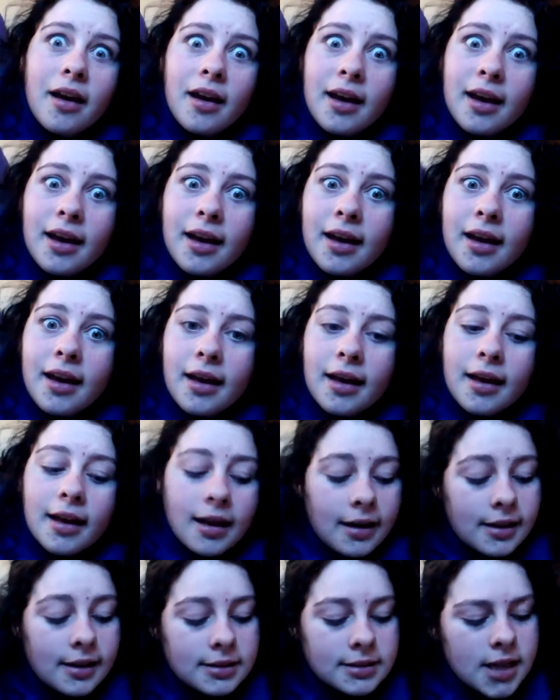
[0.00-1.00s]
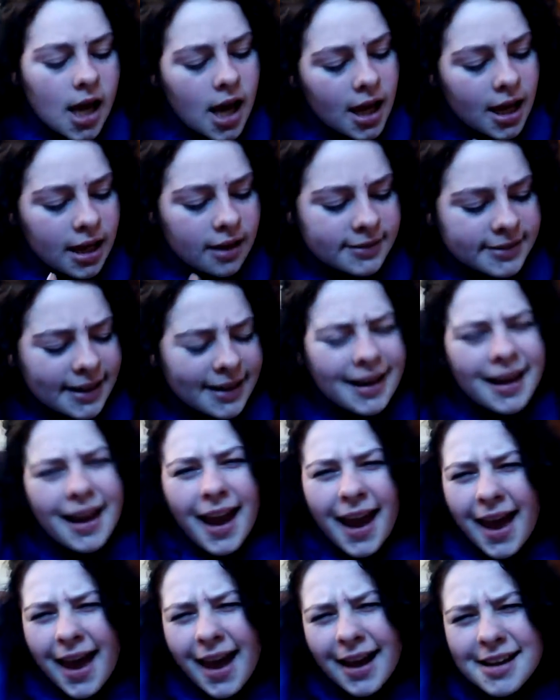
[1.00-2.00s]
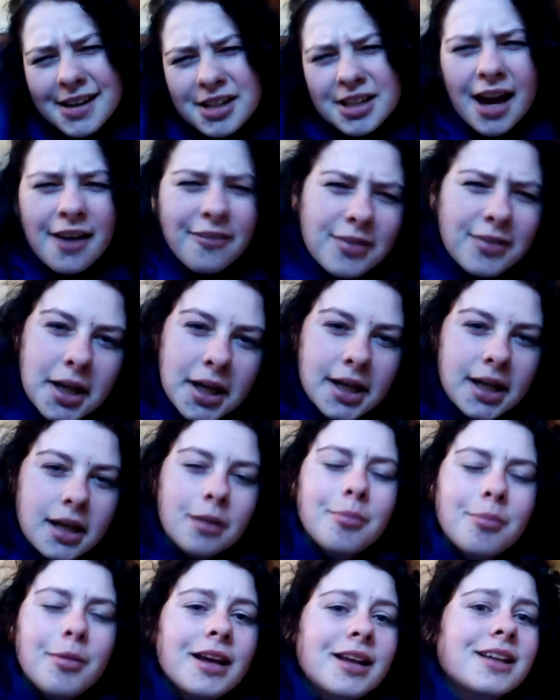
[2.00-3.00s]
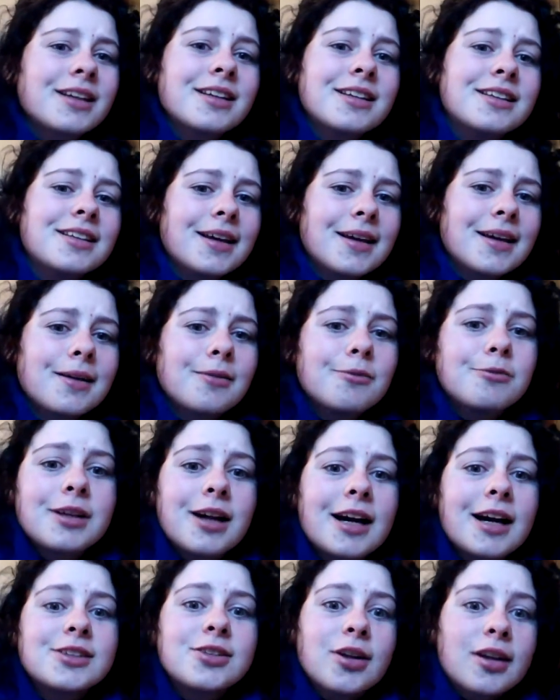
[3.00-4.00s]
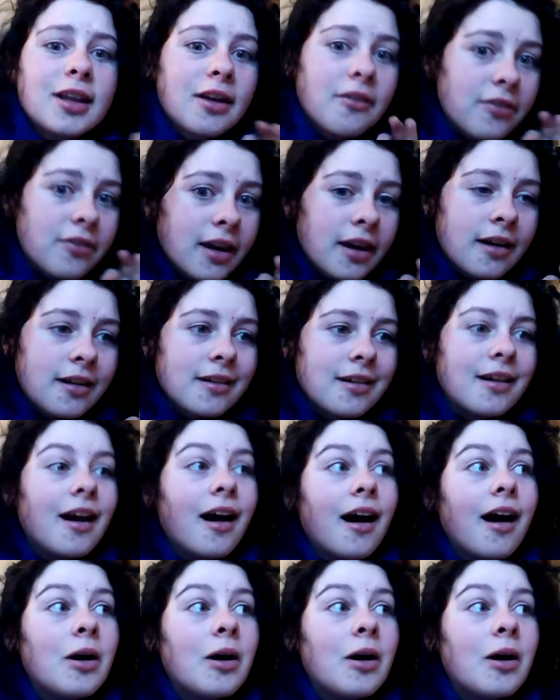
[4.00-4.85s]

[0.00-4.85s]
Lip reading: And he was like, hey, do you have Kik? And I'm like, yeah, I totally have Kik.